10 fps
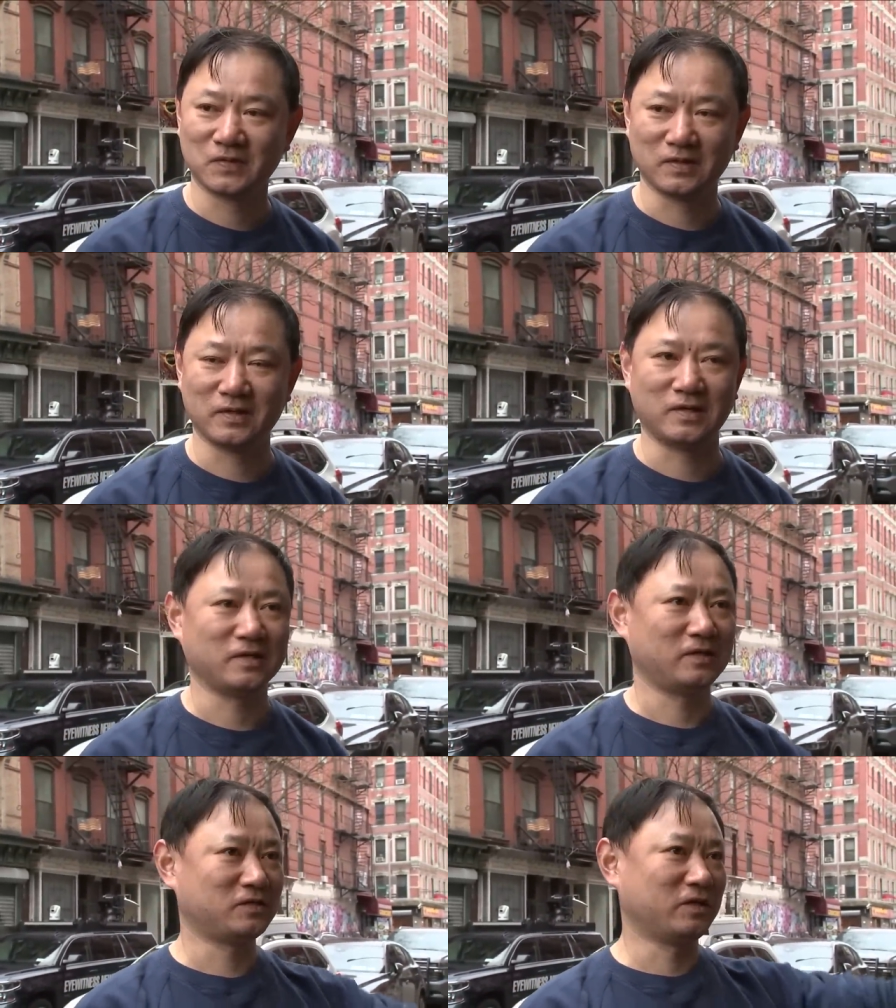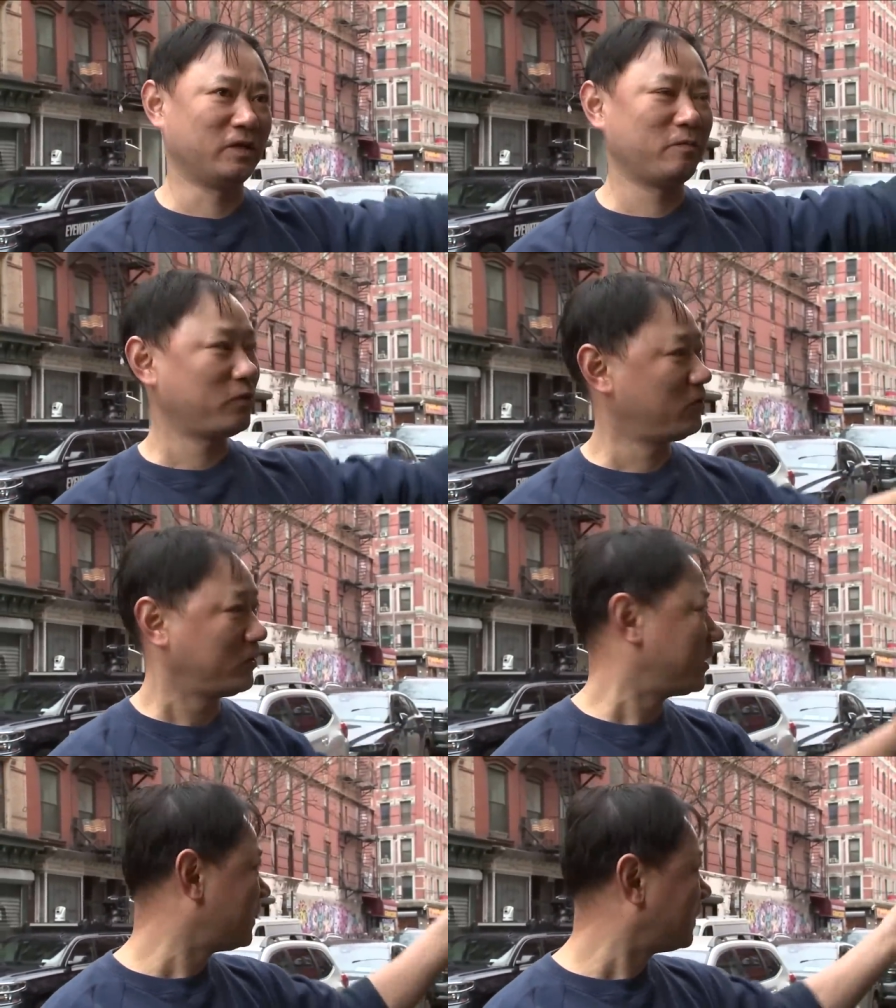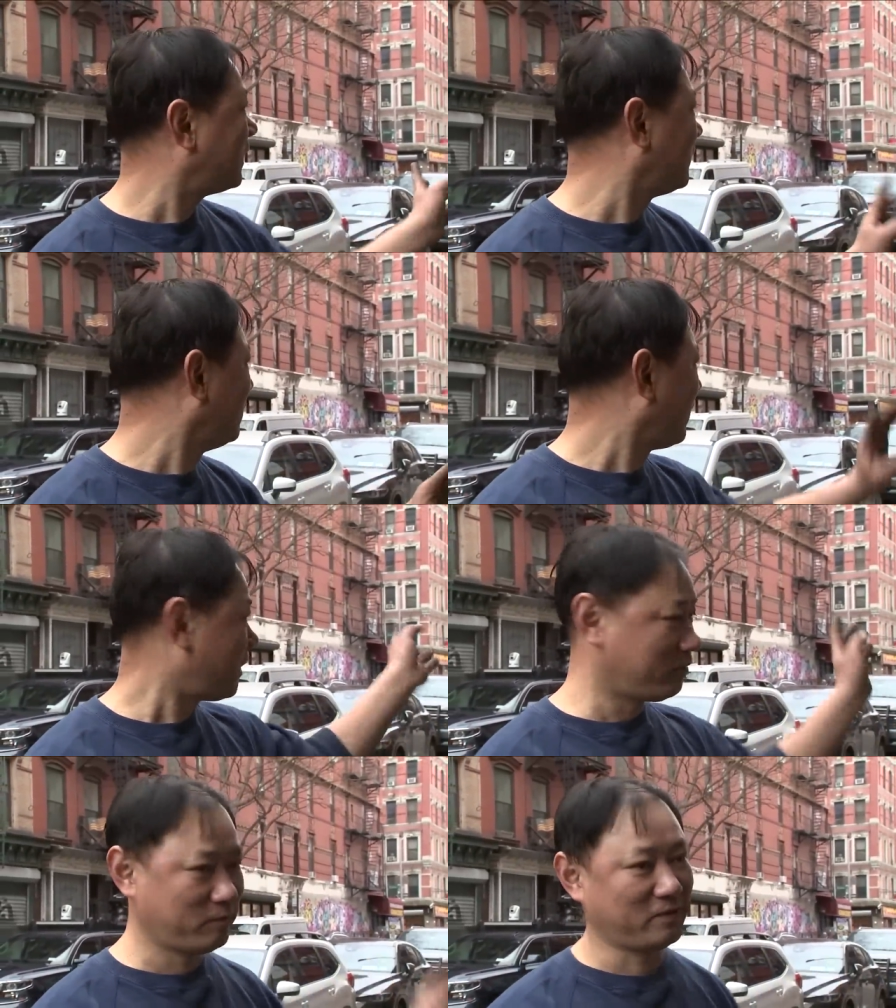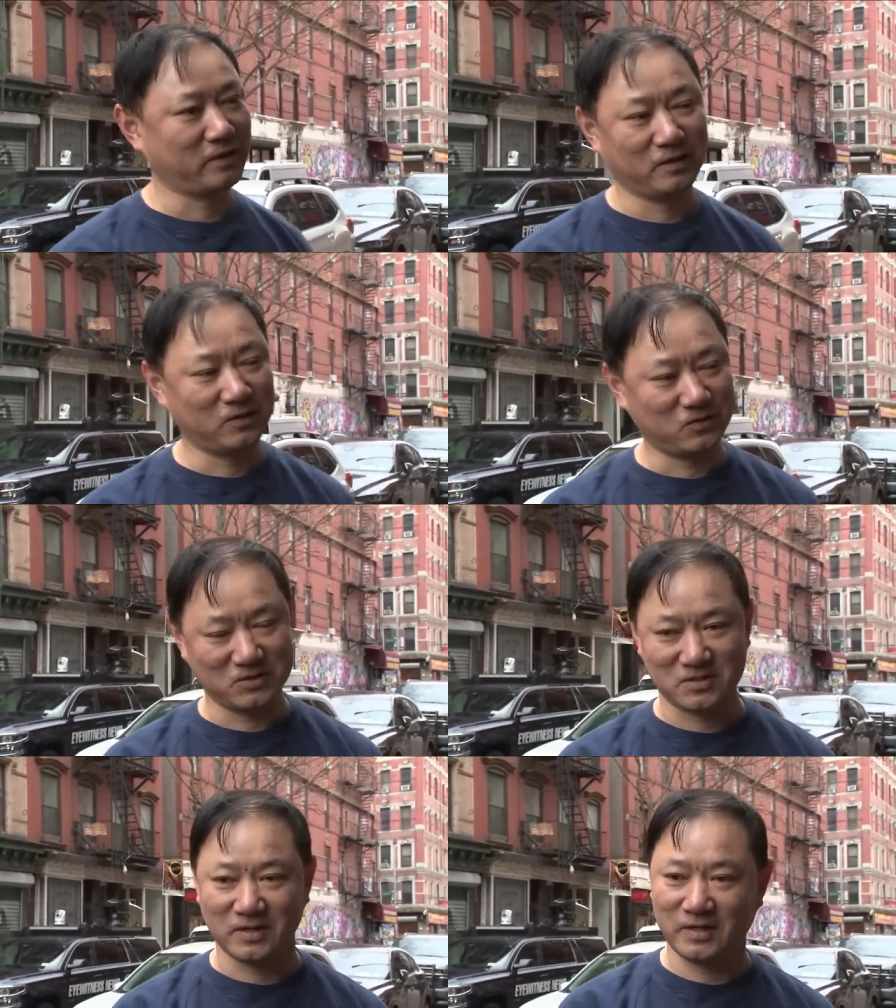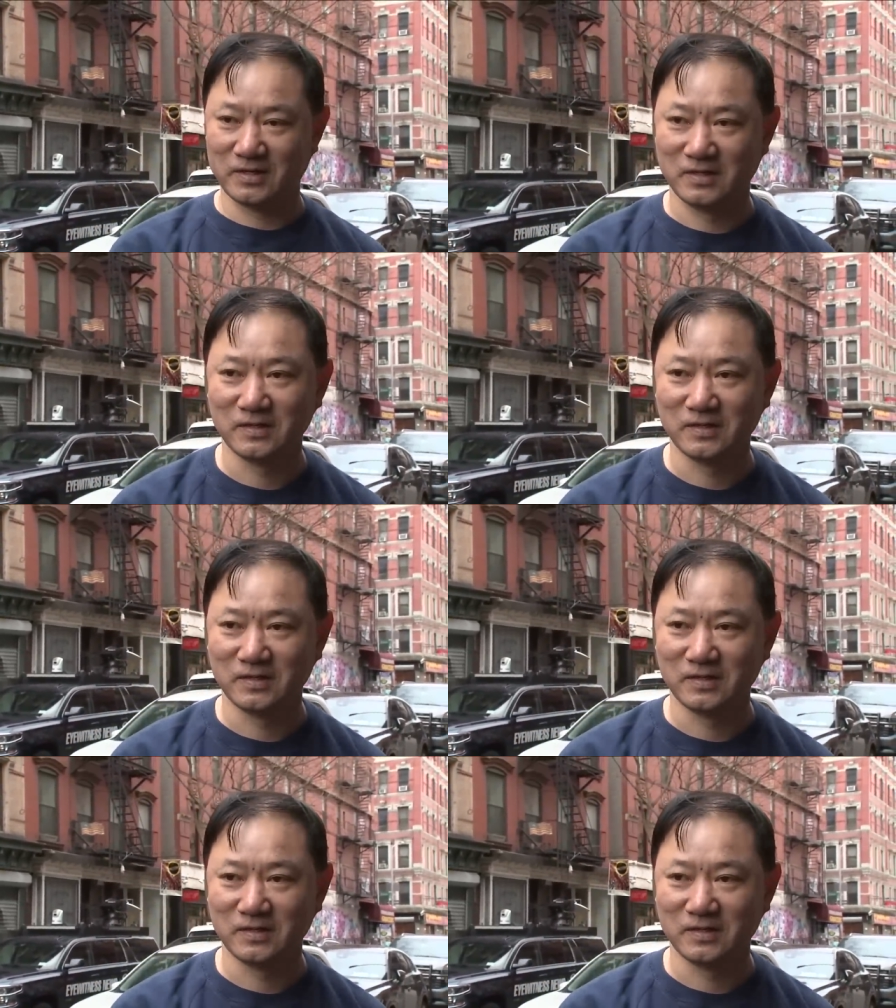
Yeah, it's a neighborhood here. Uh, Everybody know this lady.